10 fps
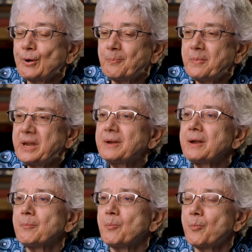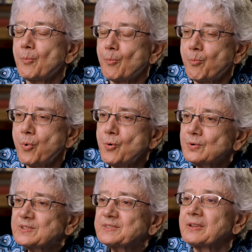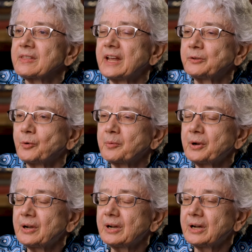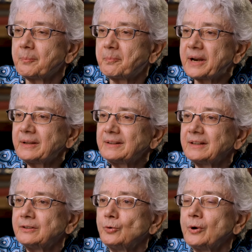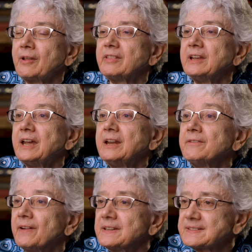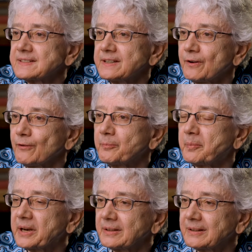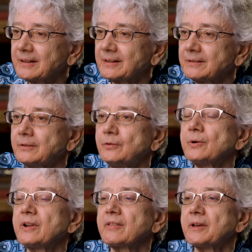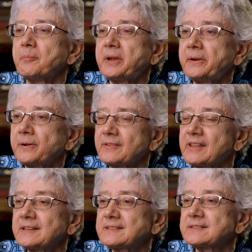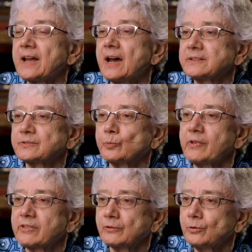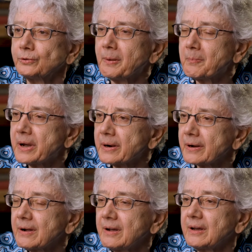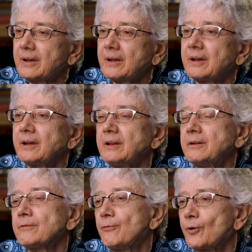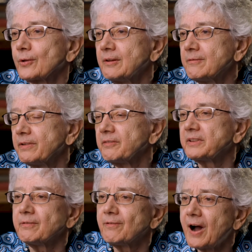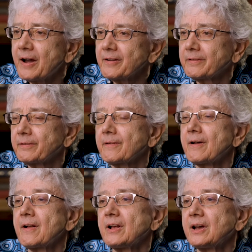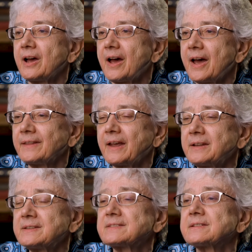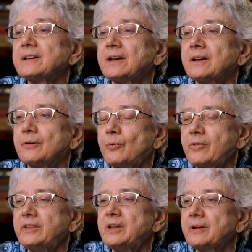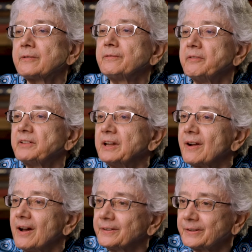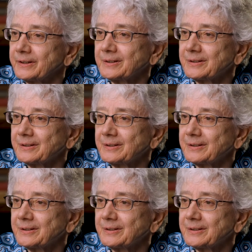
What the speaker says: mean books that were printing during the infancy of printing, during the period that starts with Gutenberg in 1455 and ends with the year 1500.